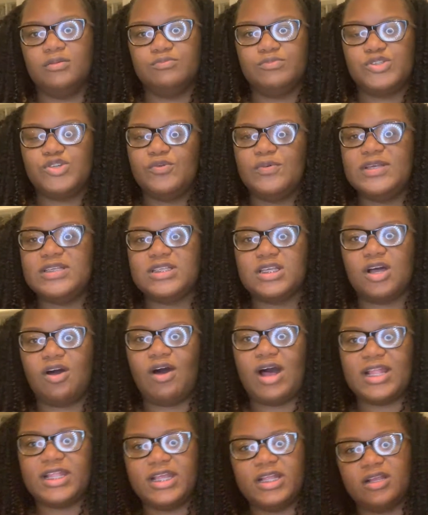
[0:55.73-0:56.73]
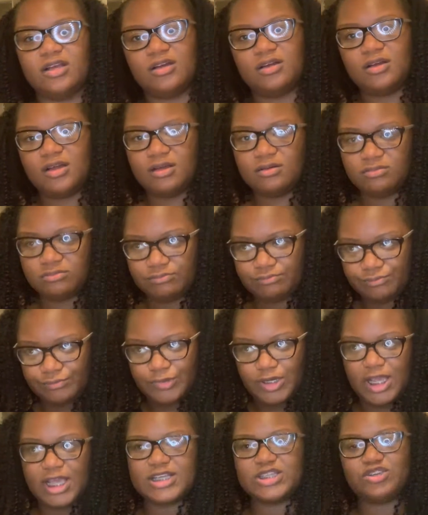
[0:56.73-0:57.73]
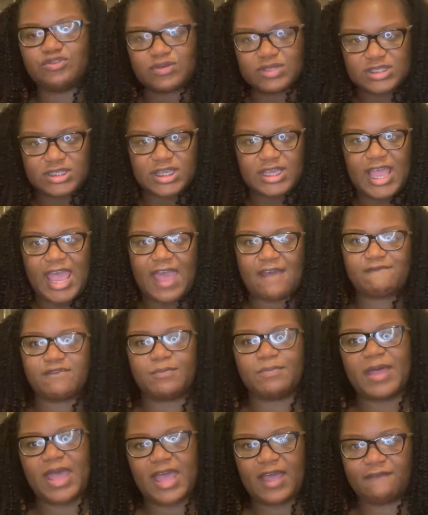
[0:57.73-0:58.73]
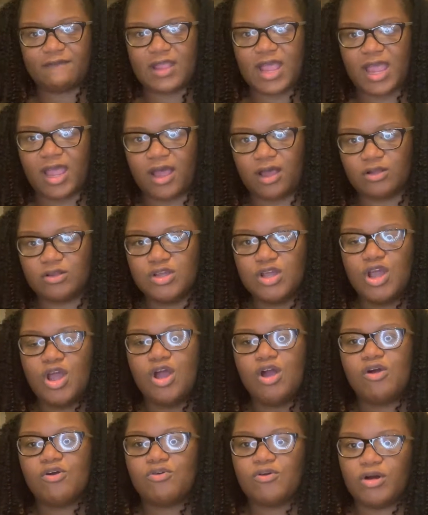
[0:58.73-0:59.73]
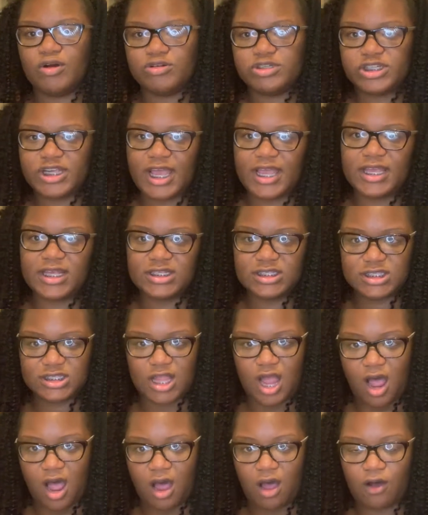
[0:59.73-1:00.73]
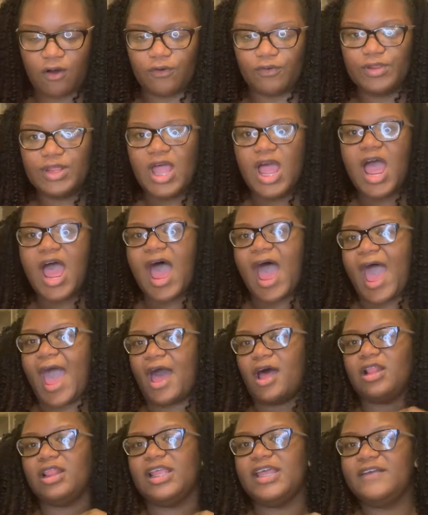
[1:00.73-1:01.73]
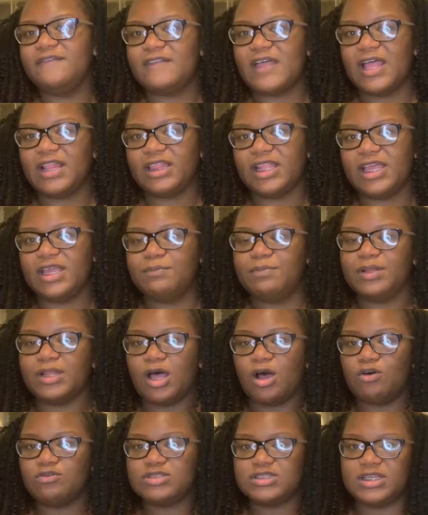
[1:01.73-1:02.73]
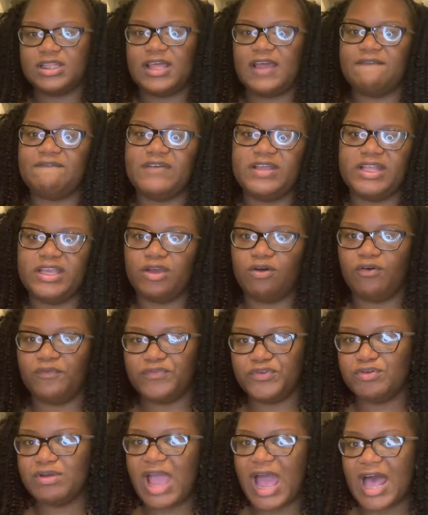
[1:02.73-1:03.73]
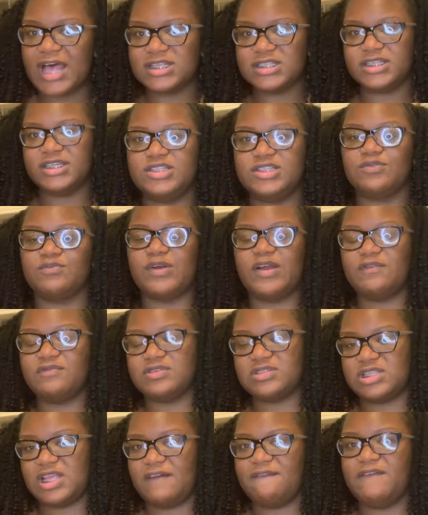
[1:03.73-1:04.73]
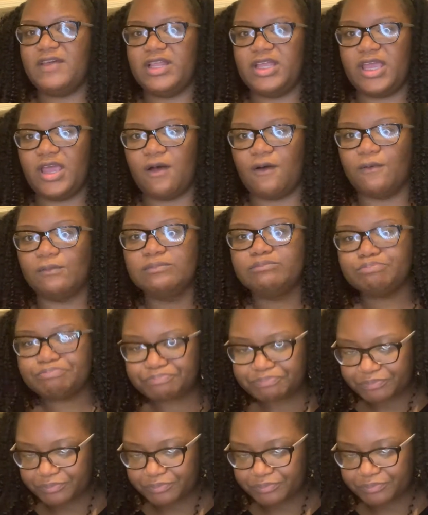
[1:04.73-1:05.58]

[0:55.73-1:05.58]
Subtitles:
2 weeks ago, I did as you can see, half up, half down crochet install. I'll leave that link below to that video if you guys to reference that video.